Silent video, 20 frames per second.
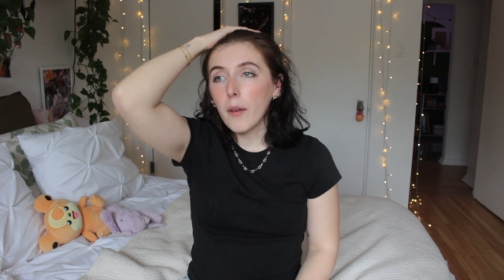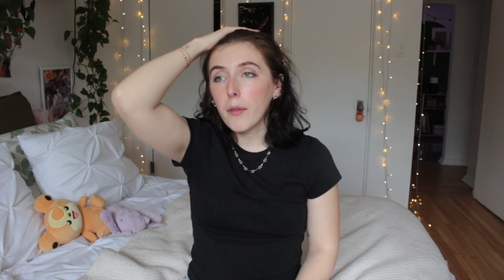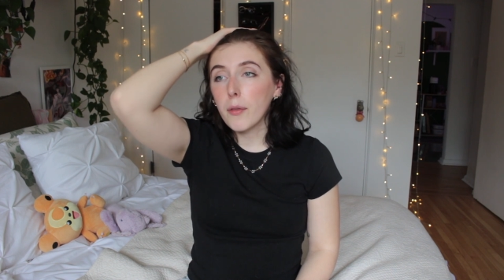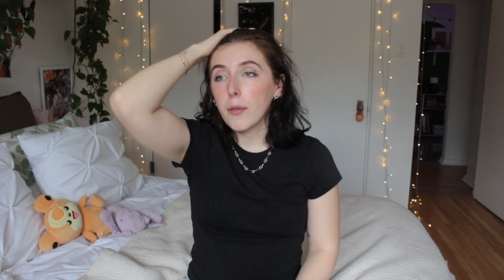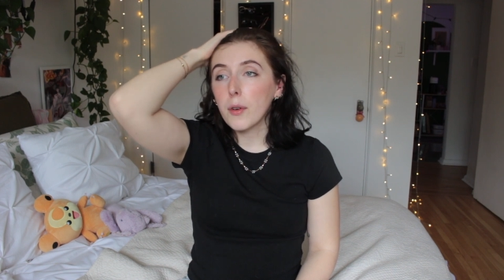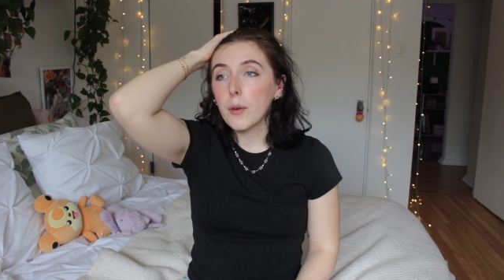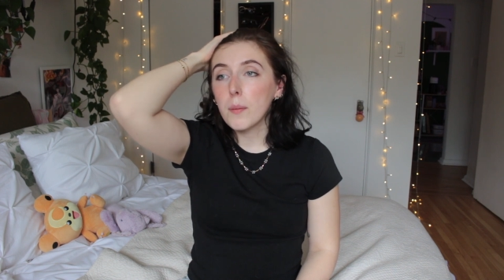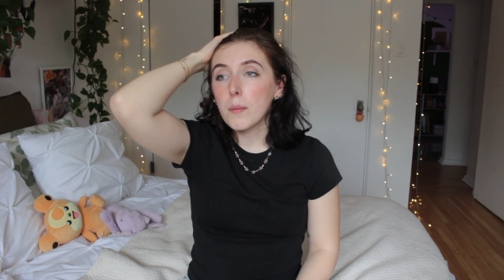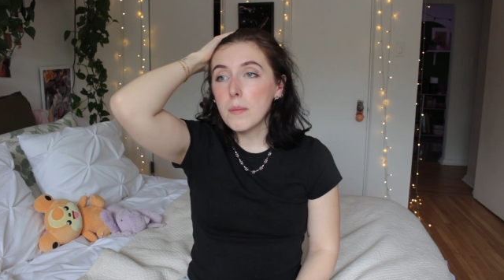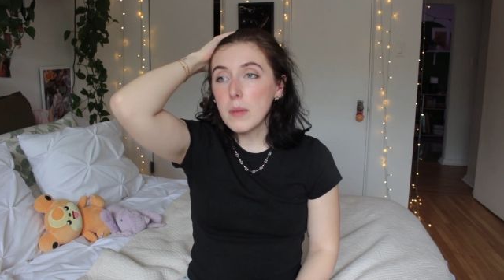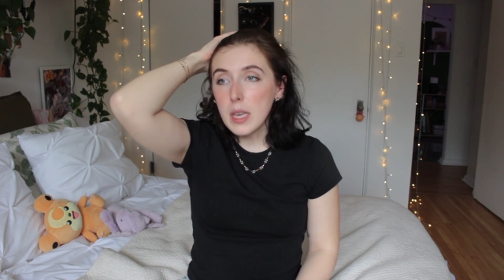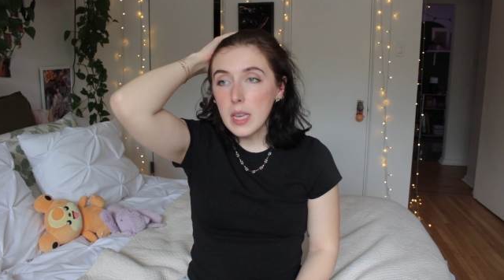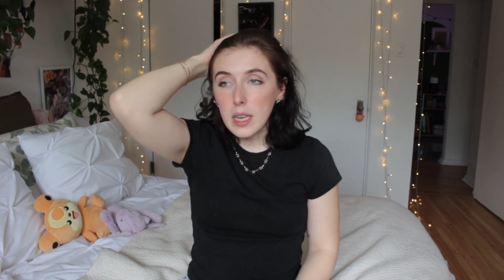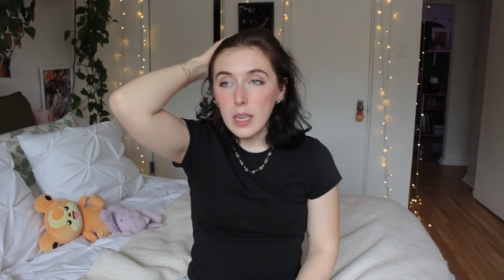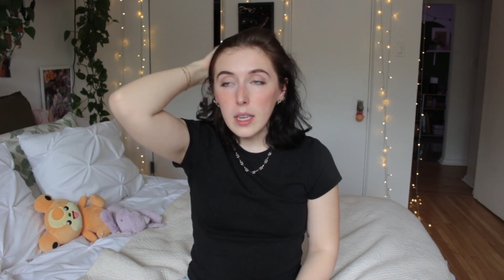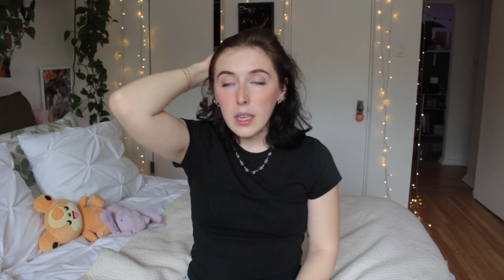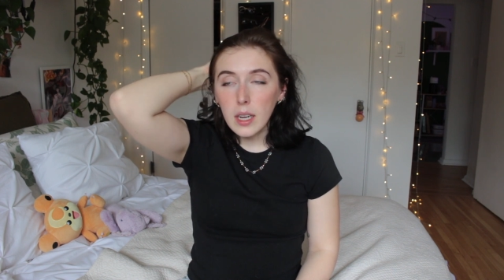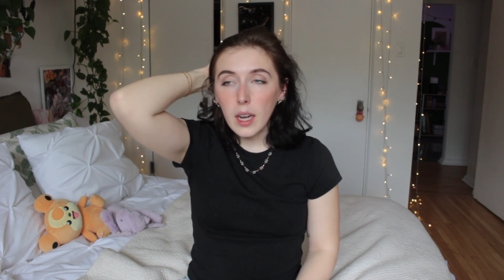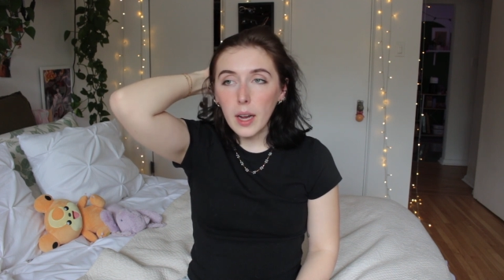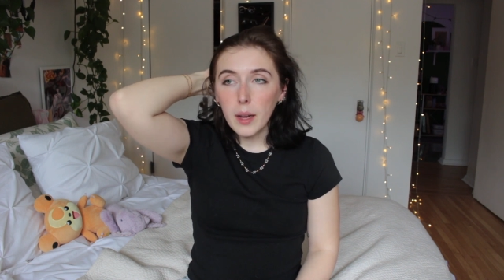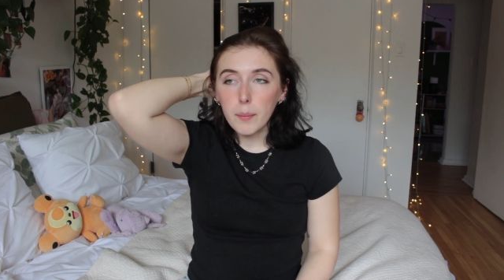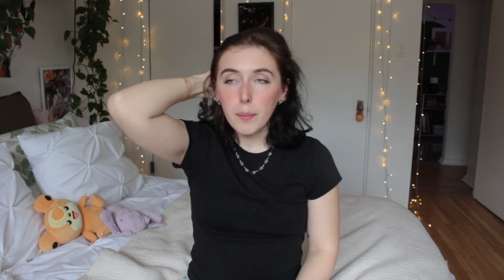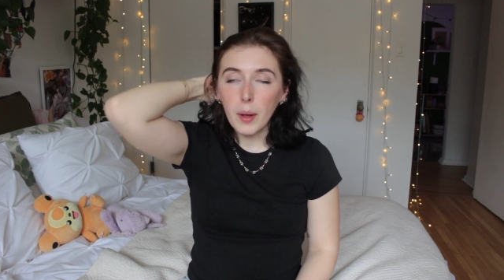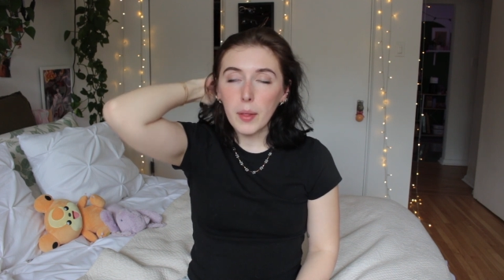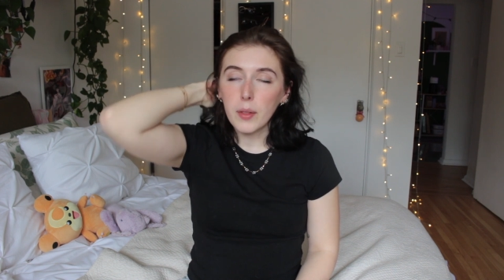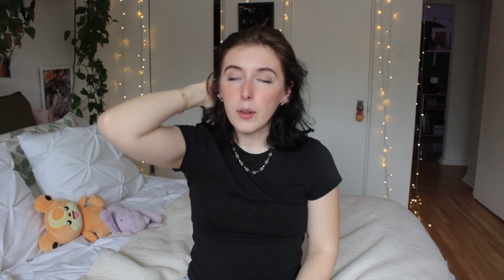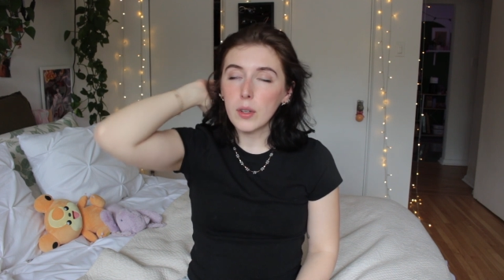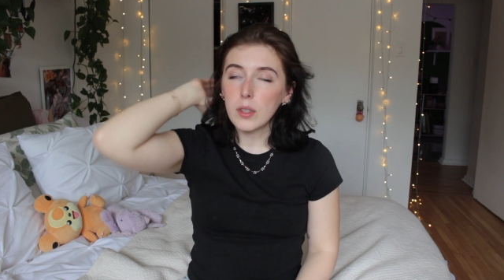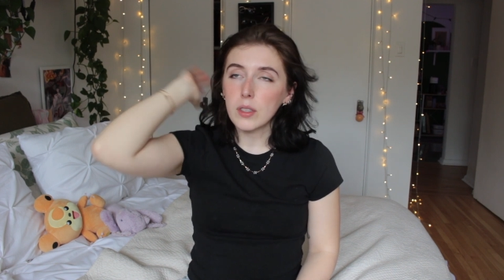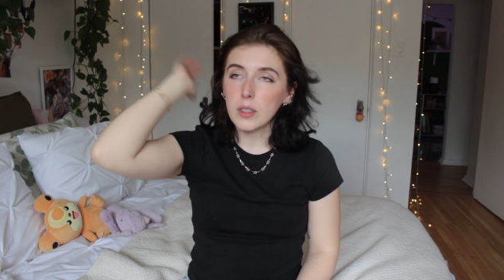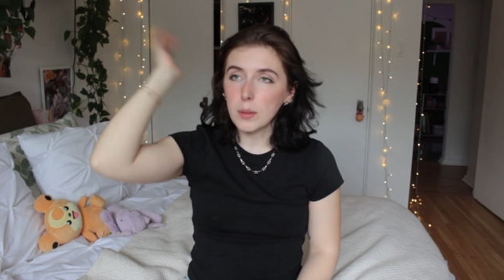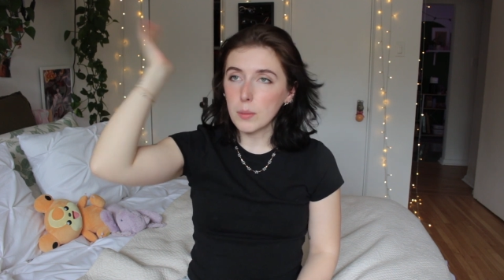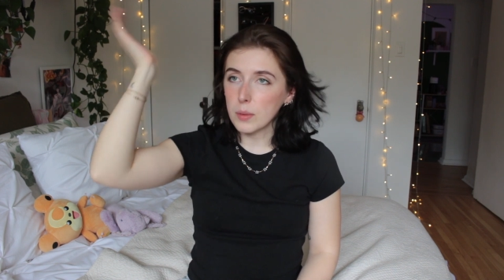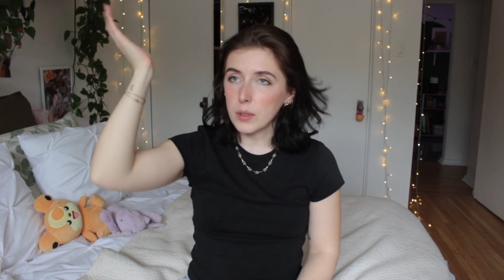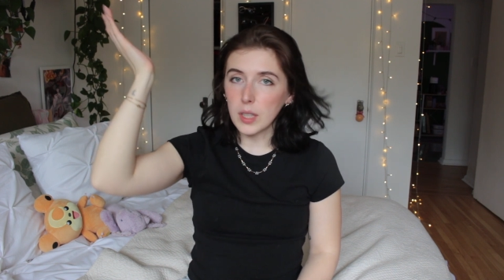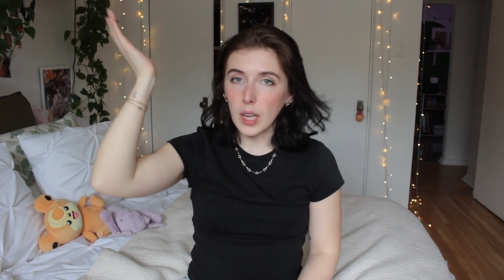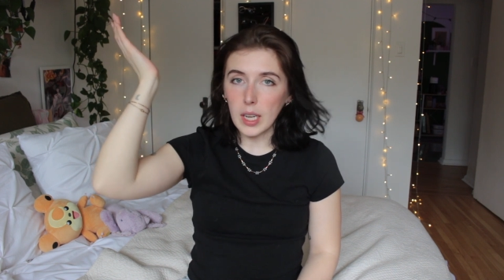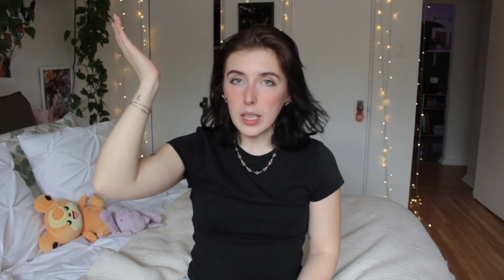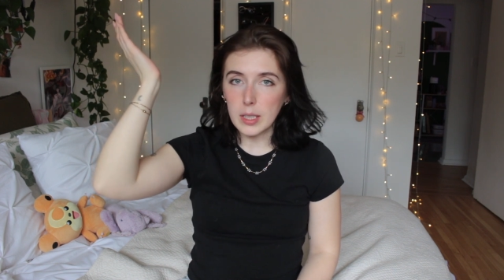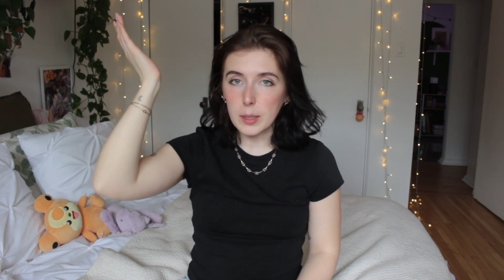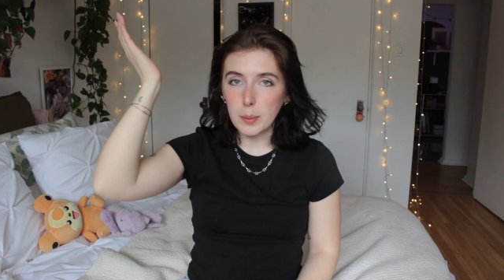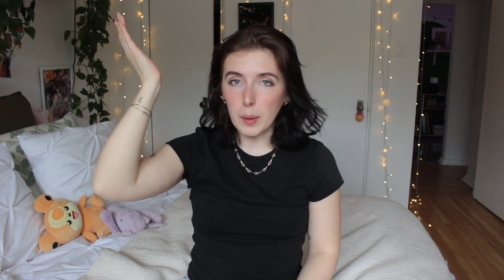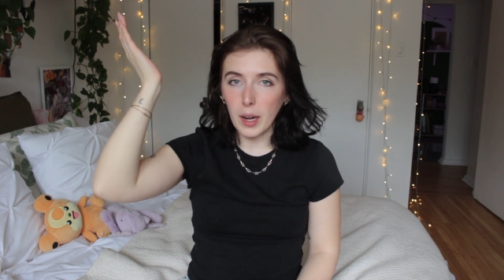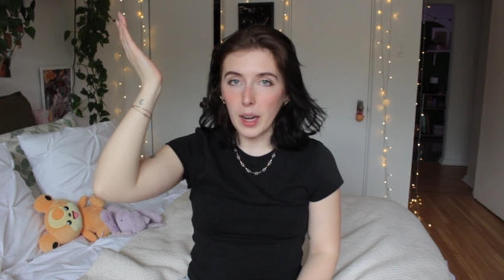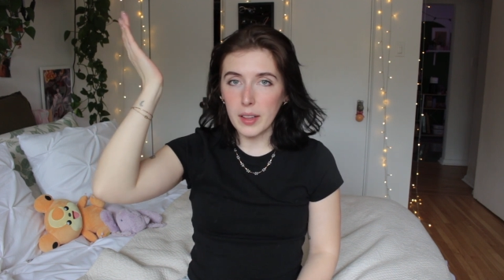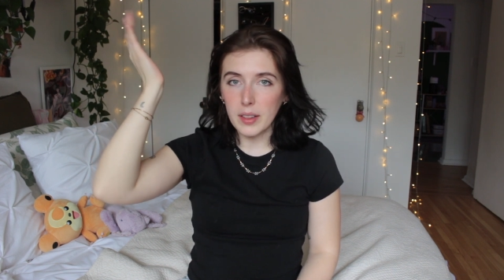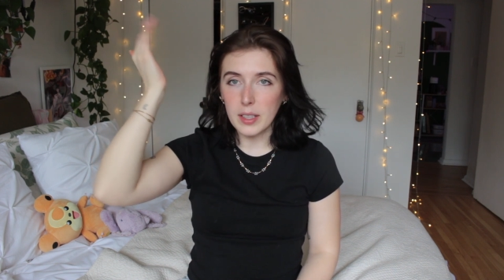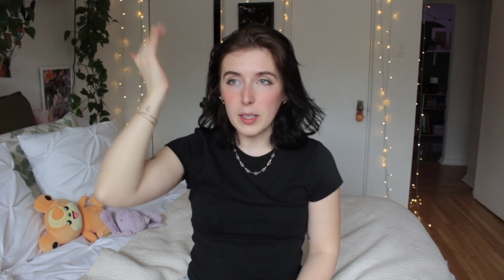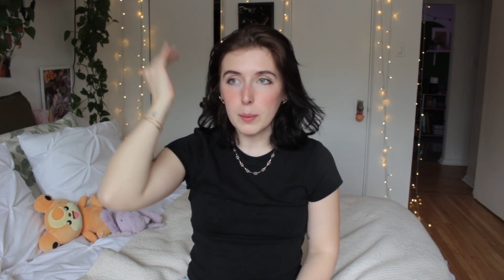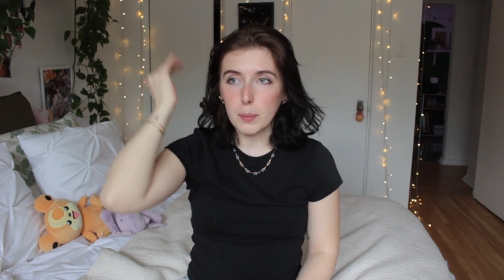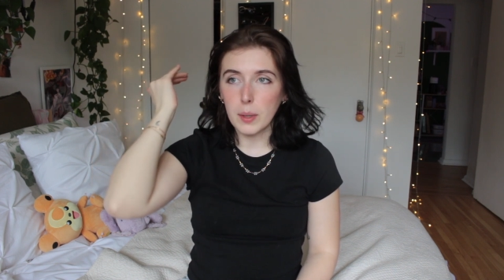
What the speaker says: for me, I bet there is some science behind this,